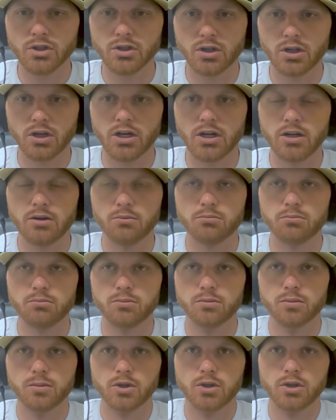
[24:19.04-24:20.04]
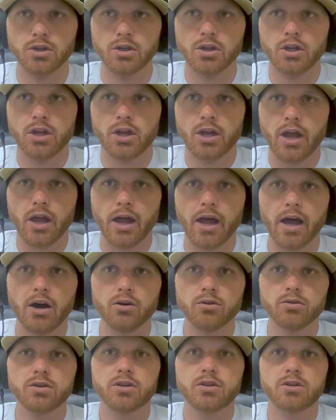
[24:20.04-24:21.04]
Um,
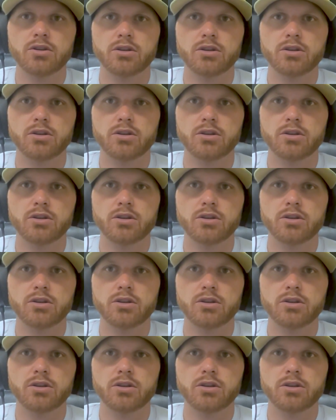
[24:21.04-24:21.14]
how